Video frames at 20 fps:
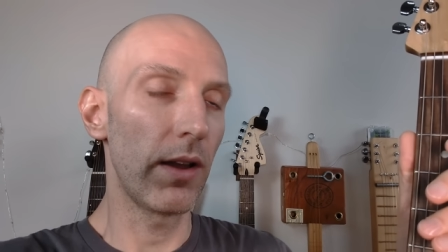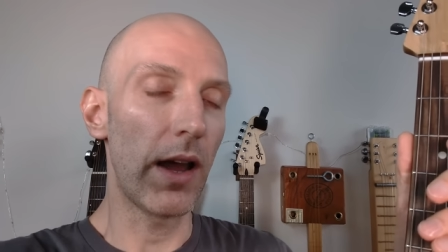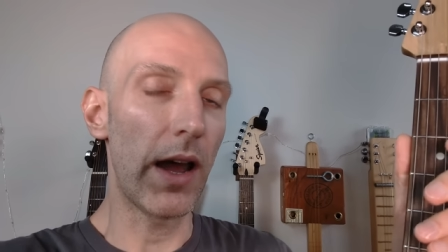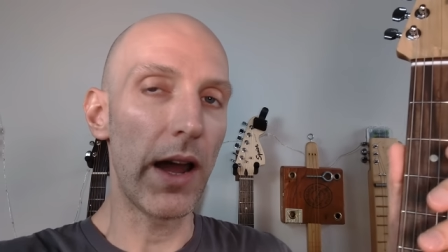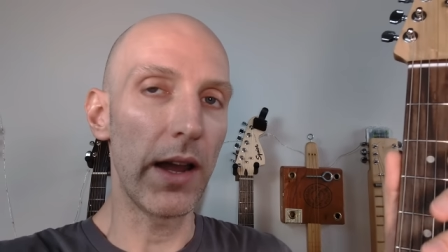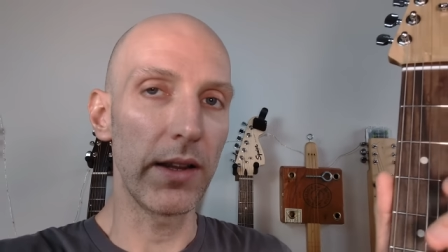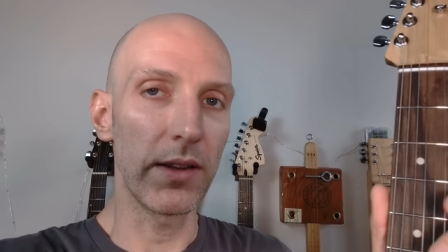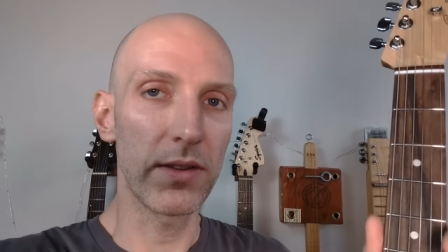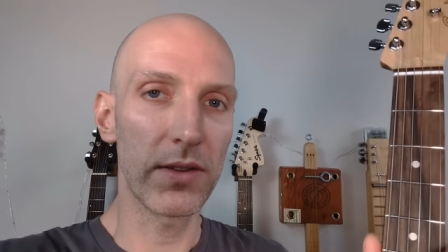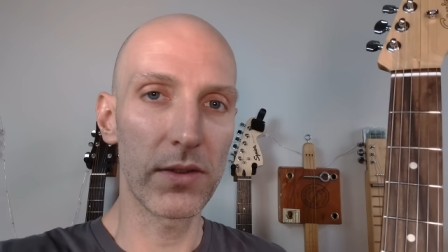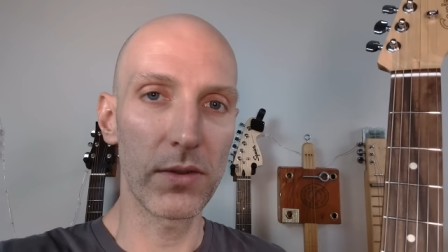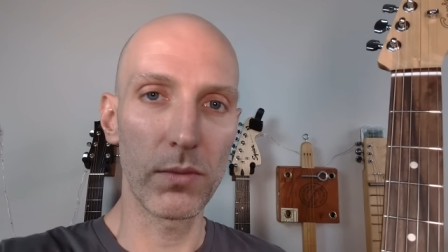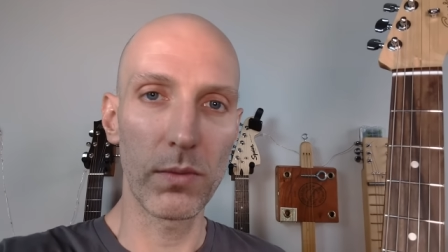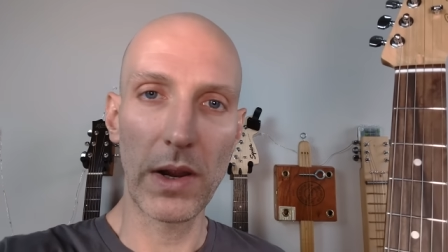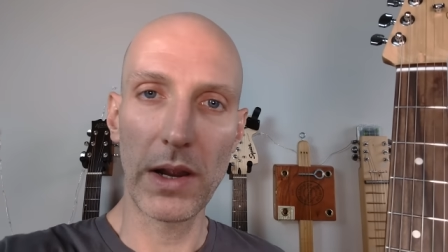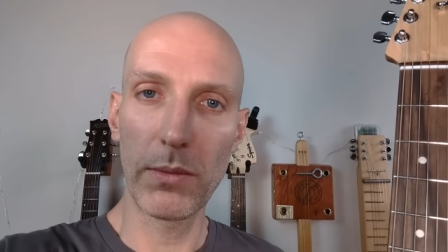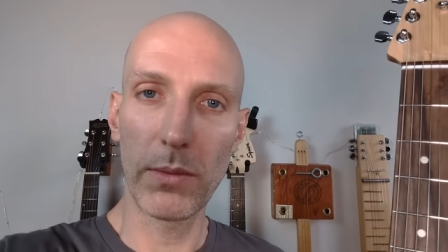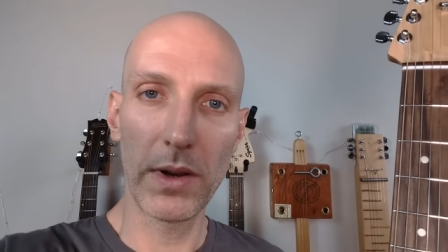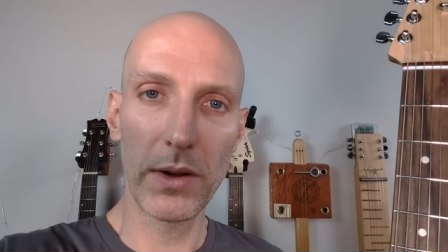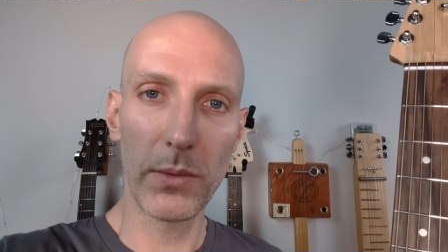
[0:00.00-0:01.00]
I
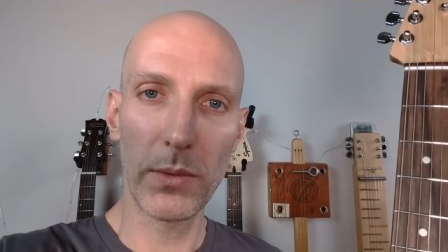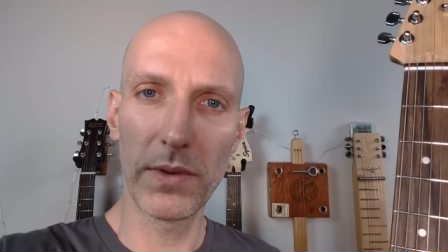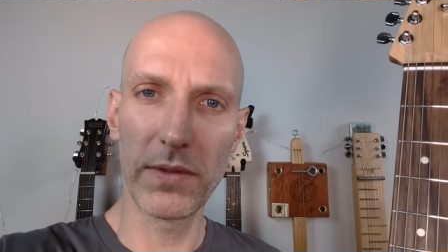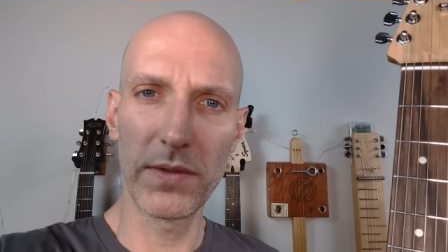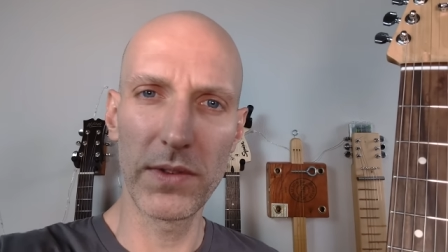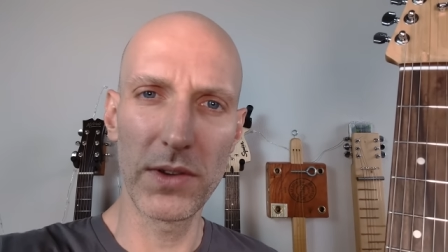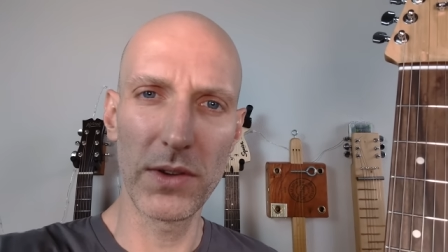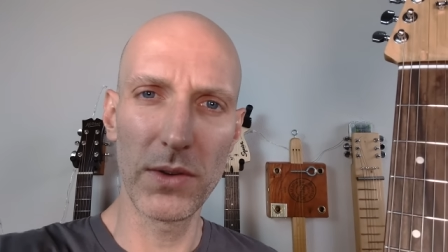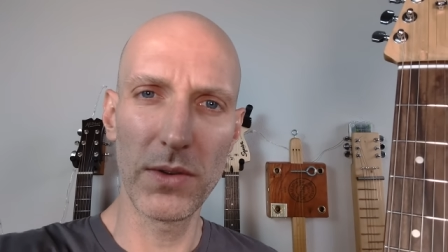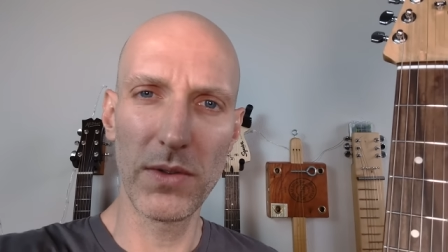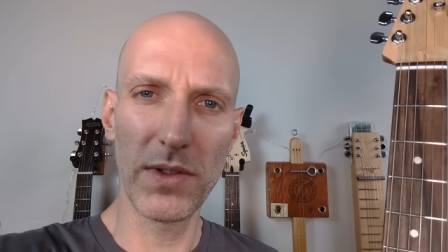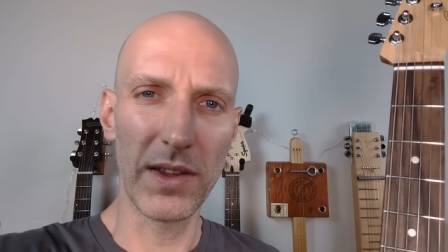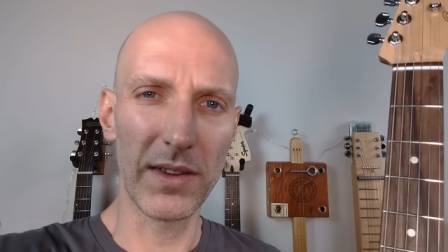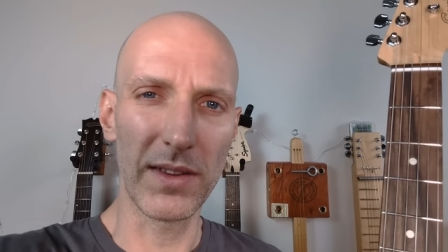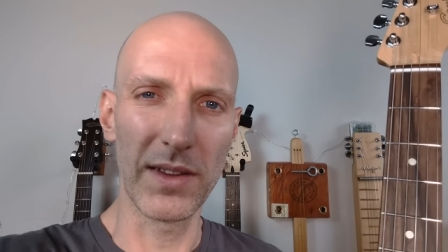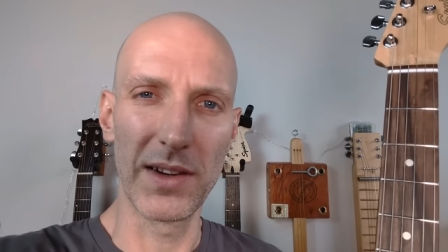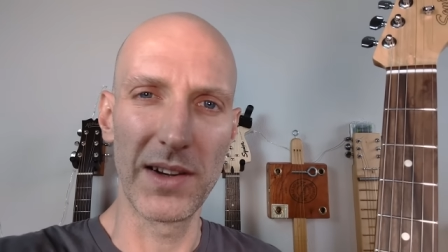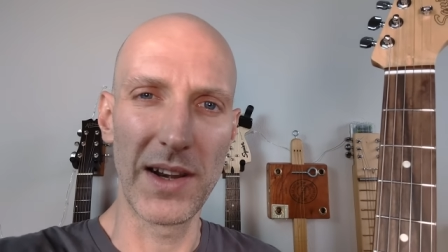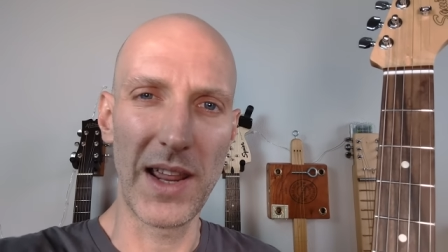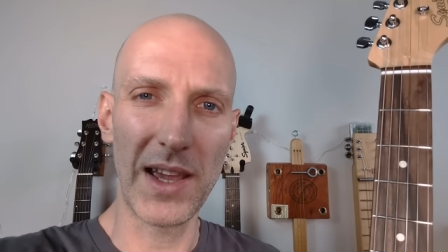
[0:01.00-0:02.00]
read a review that
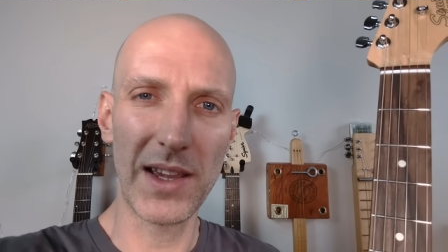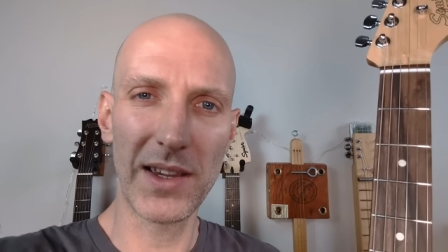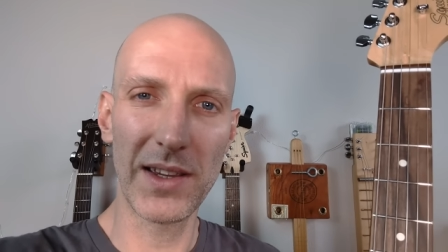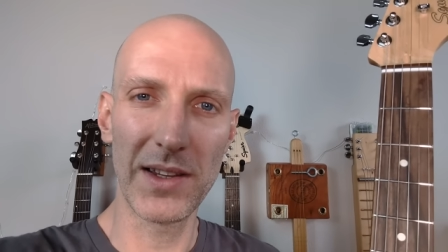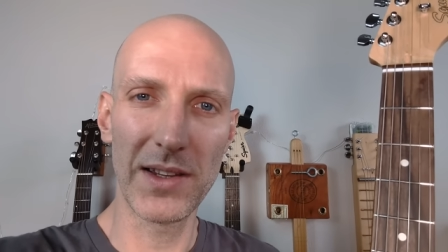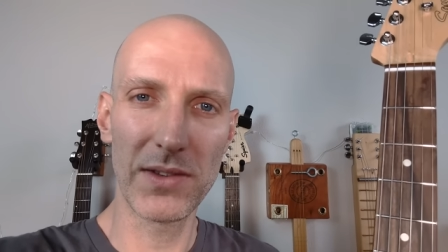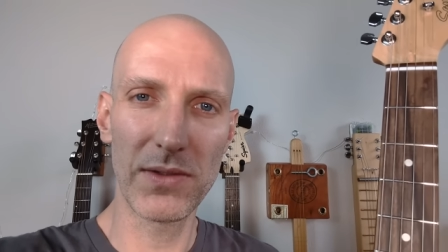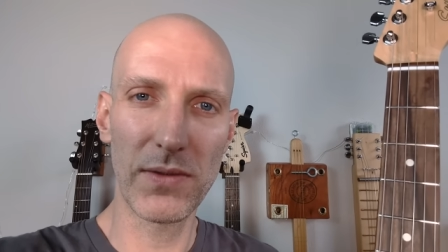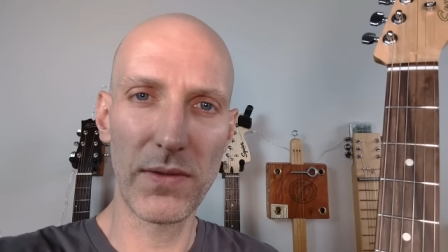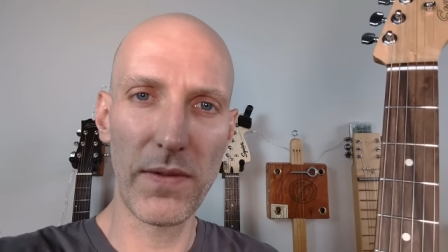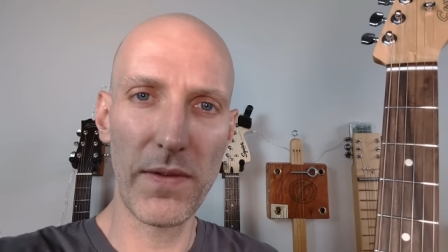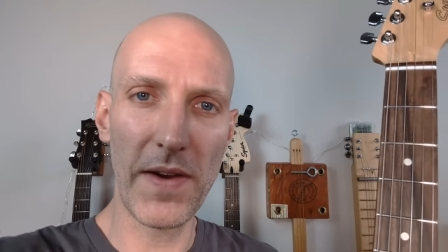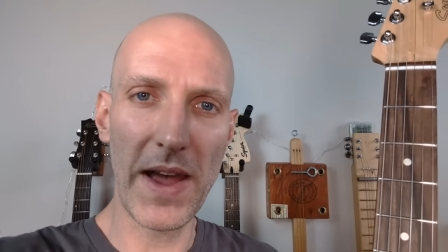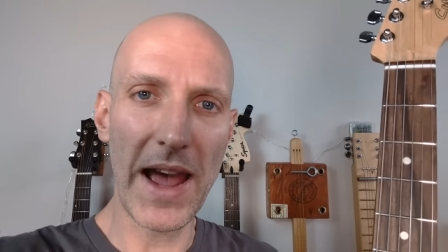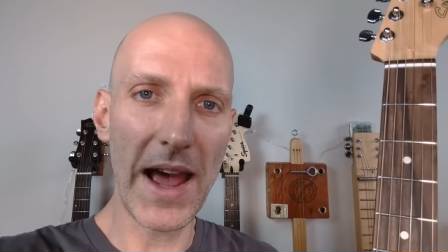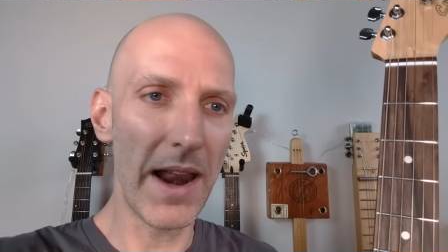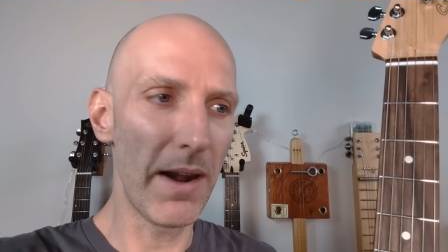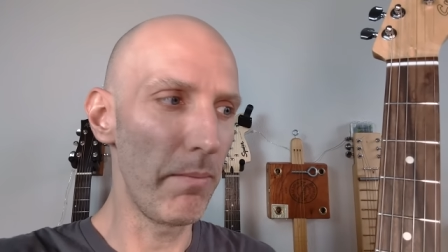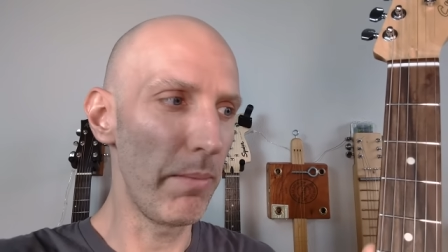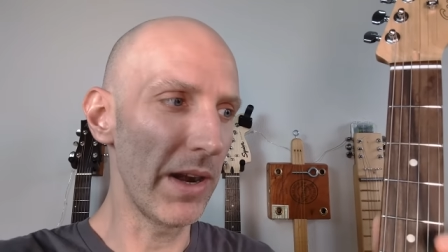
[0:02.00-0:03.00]
the neck is
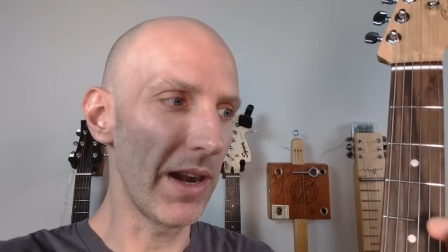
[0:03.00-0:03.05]
fat,